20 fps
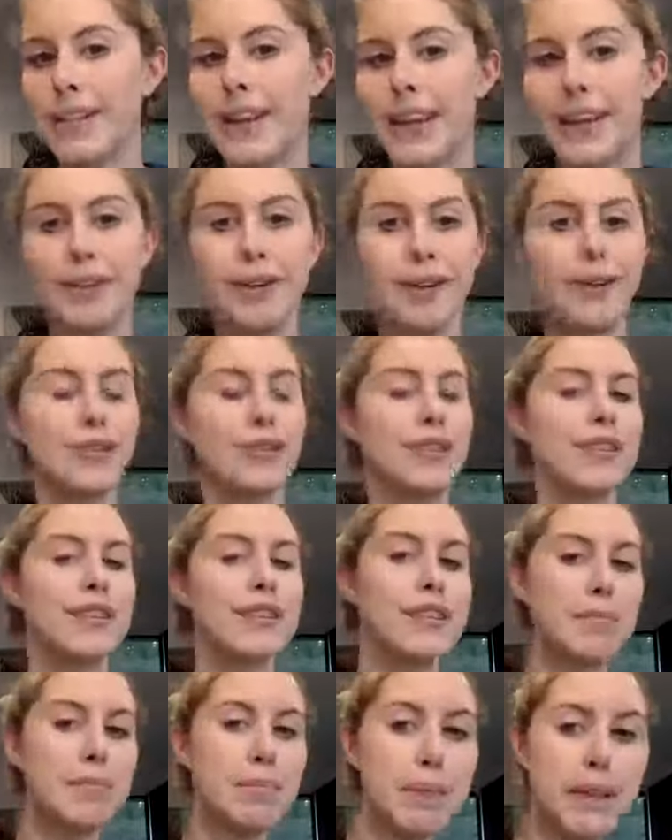say you're interested
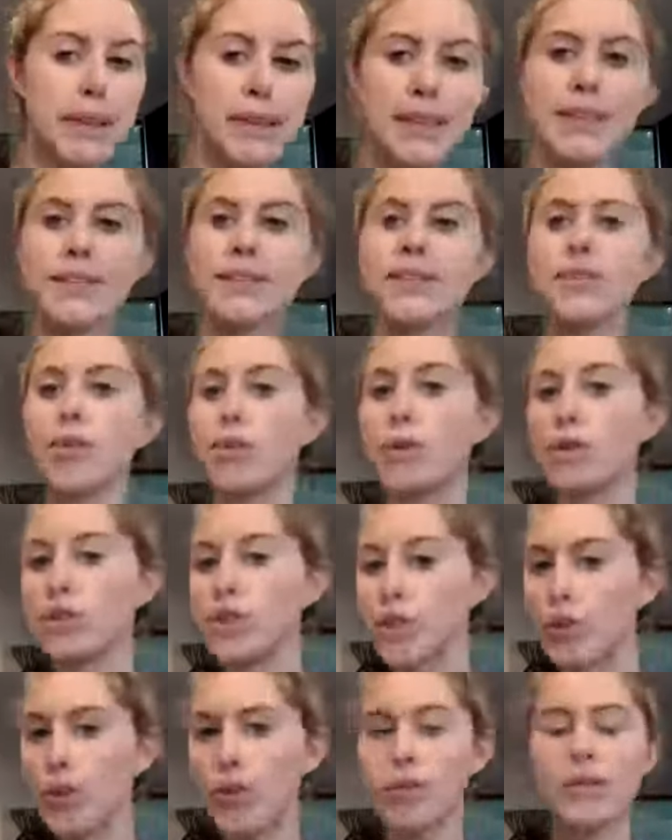in bees or
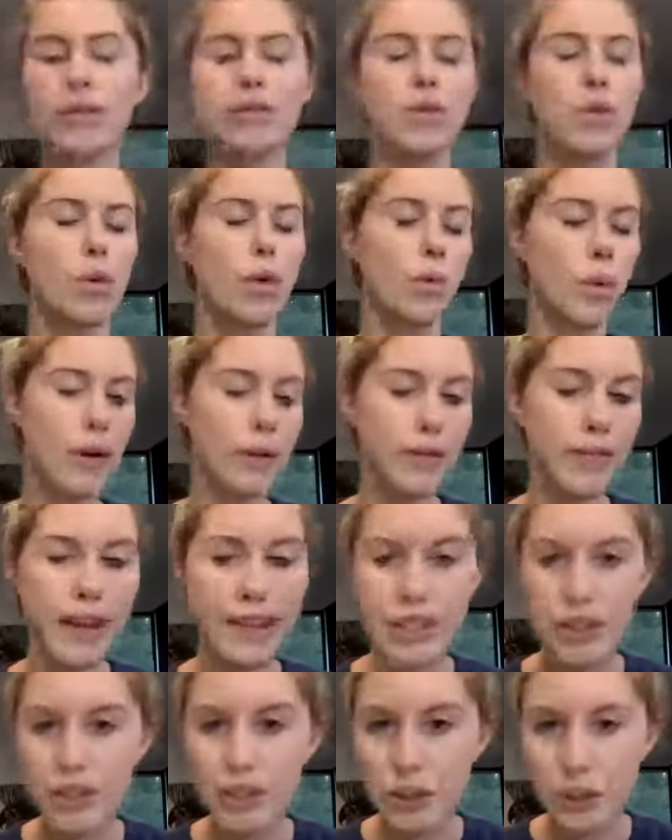chooks or what
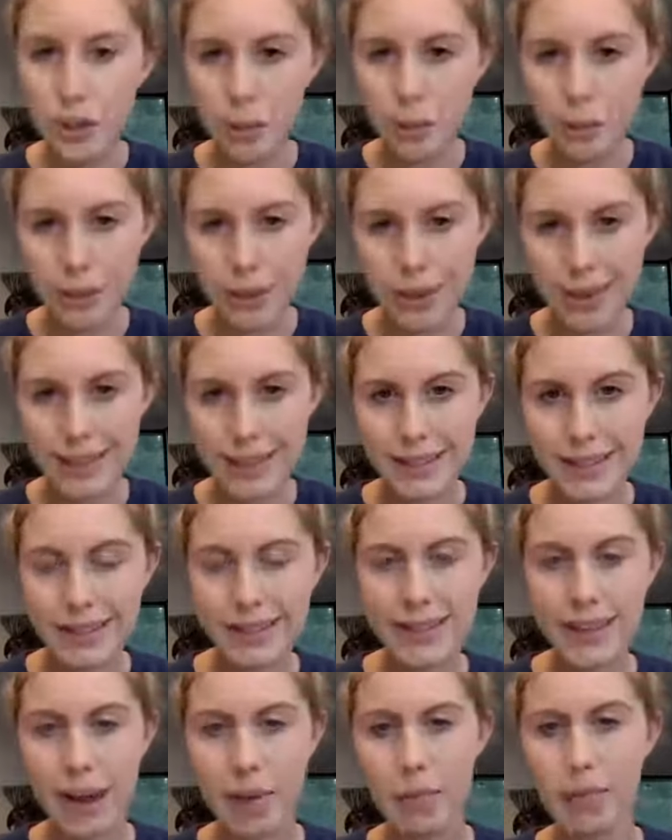veggies you can plant at
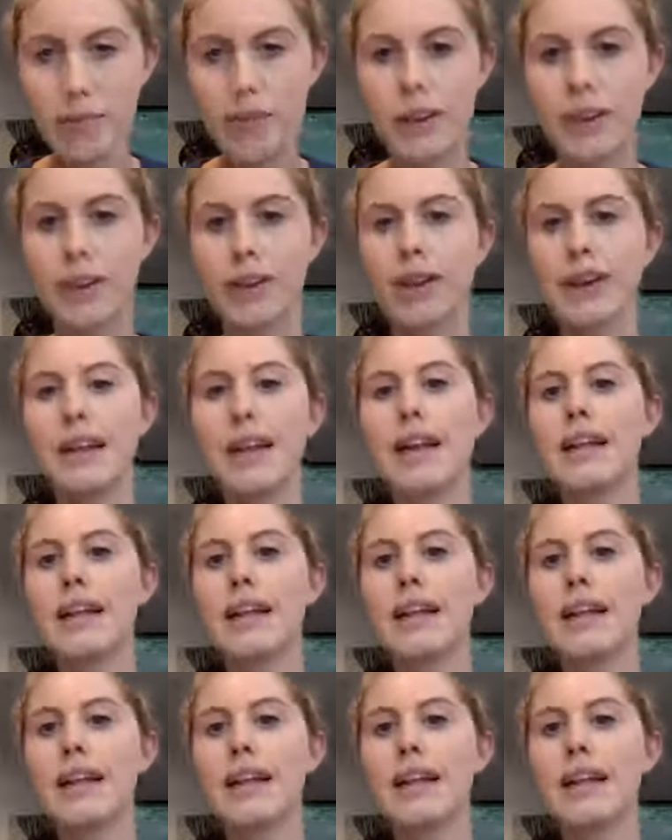this time of year,